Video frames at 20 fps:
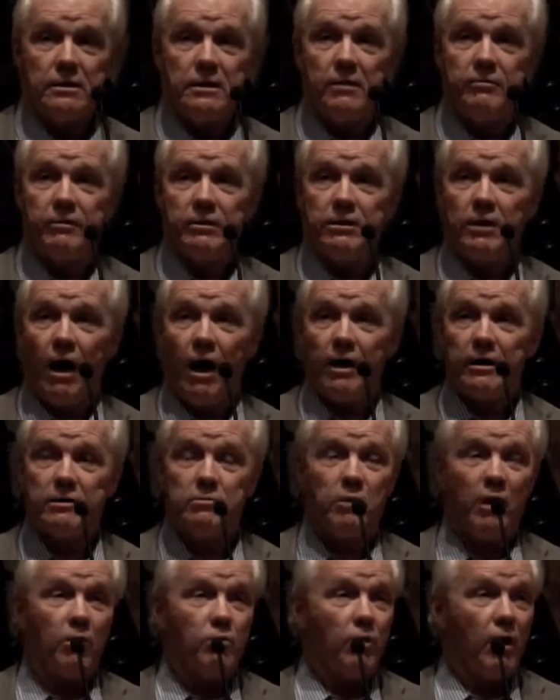He's even
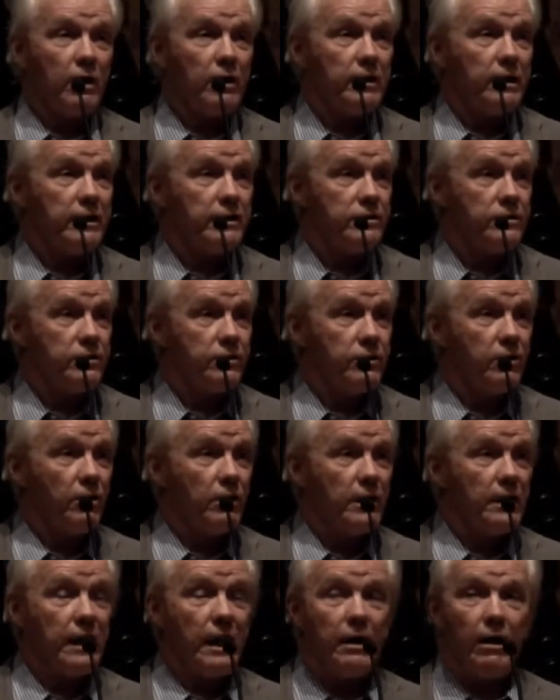talked about, well, at least they're
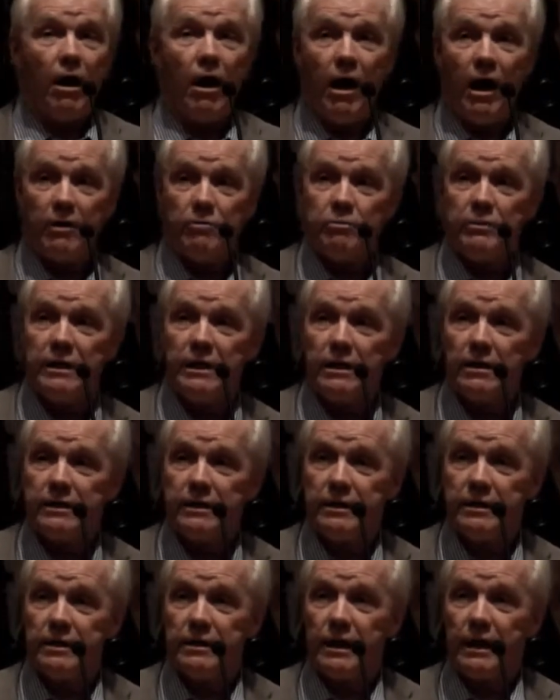going to get a hot
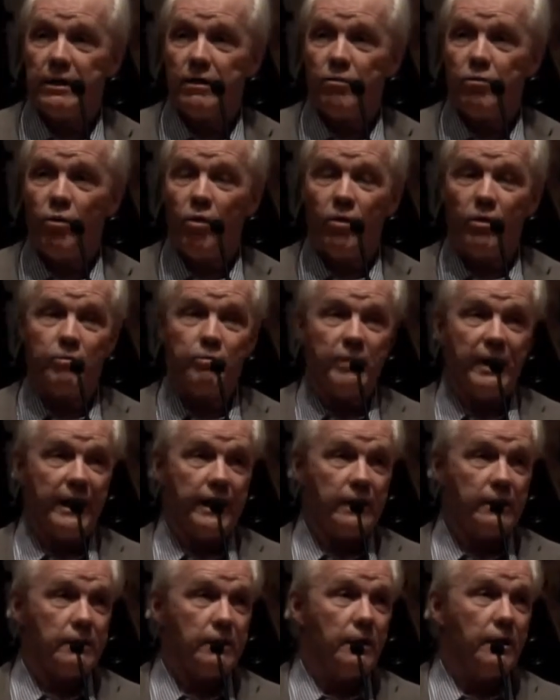meal and a warm
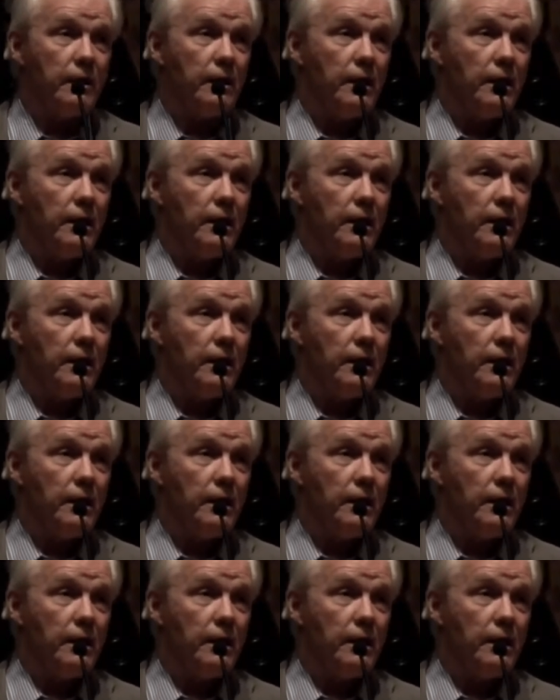bed.